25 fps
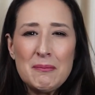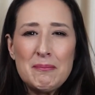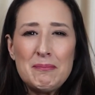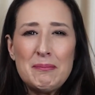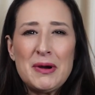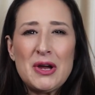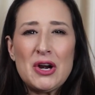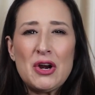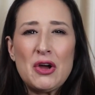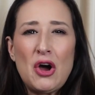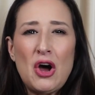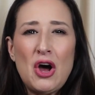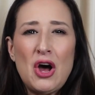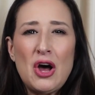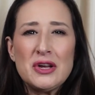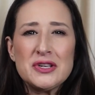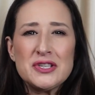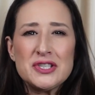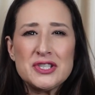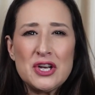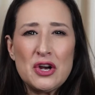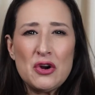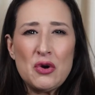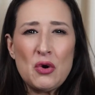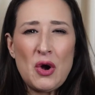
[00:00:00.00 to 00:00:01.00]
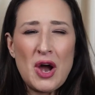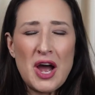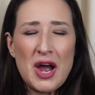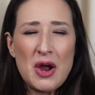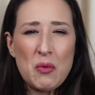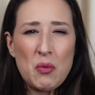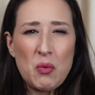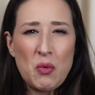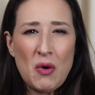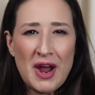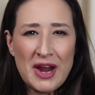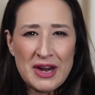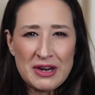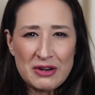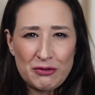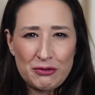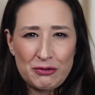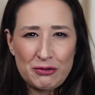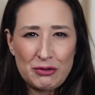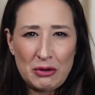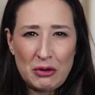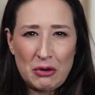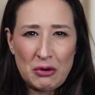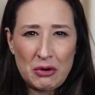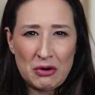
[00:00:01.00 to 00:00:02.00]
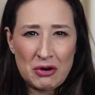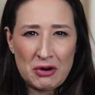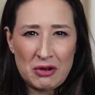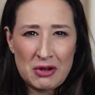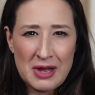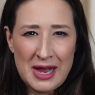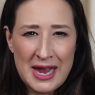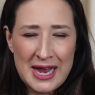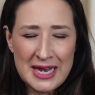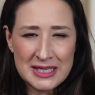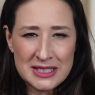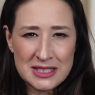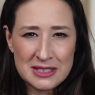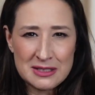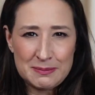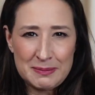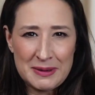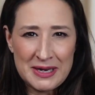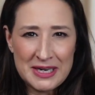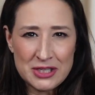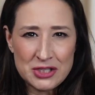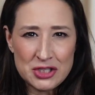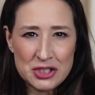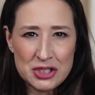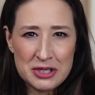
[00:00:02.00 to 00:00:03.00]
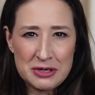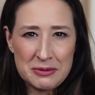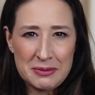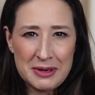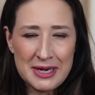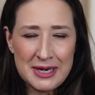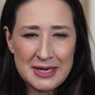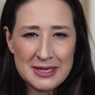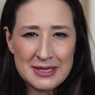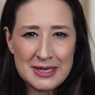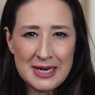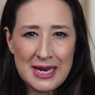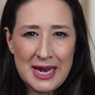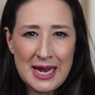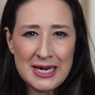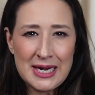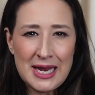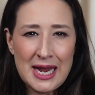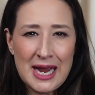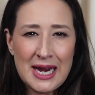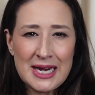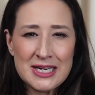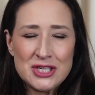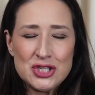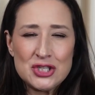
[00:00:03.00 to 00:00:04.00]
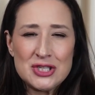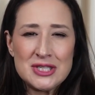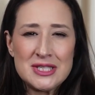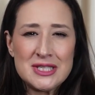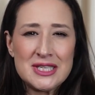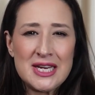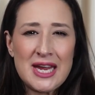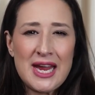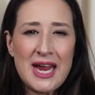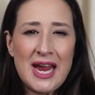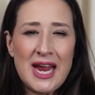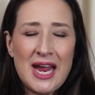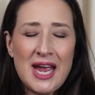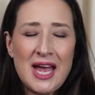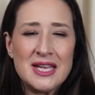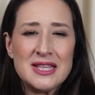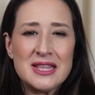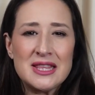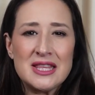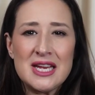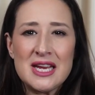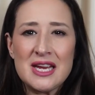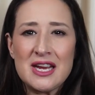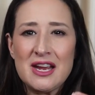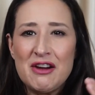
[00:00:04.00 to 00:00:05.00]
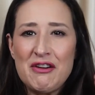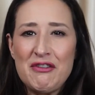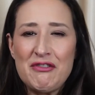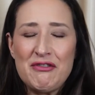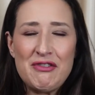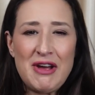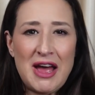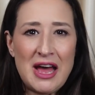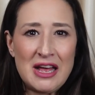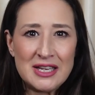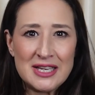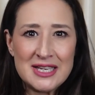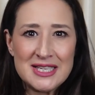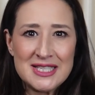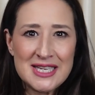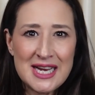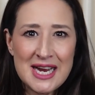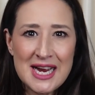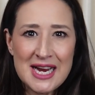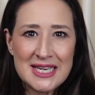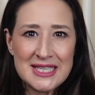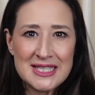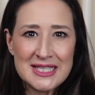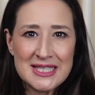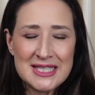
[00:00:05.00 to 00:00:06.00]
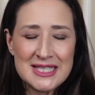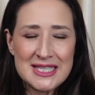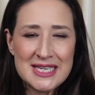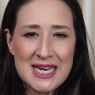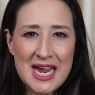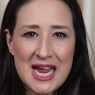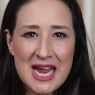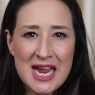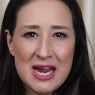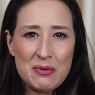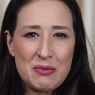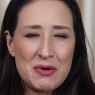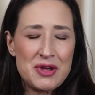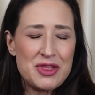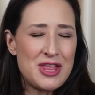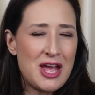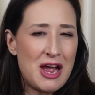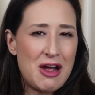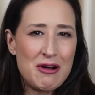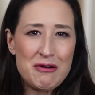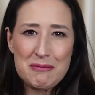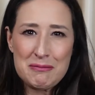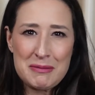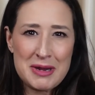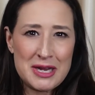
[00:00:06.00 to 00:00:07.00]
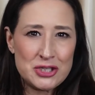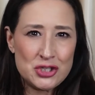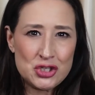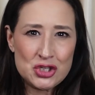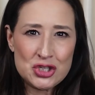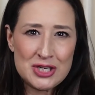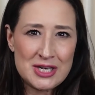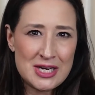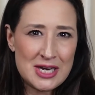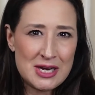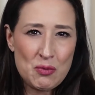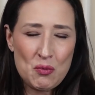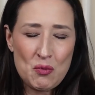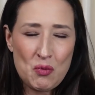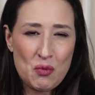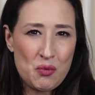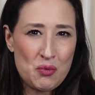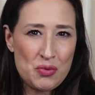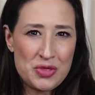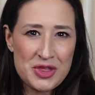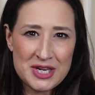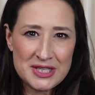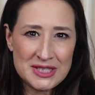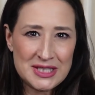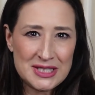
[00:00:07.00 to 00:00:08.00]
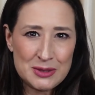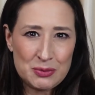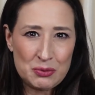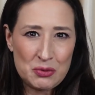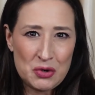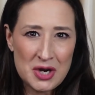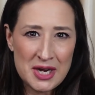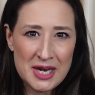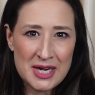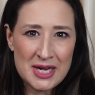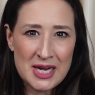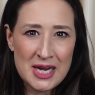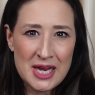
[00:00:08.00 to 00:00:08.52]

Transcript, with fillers: but also a white floral aspect to it. And I just can't think of Valentine's Day without mentioning this one.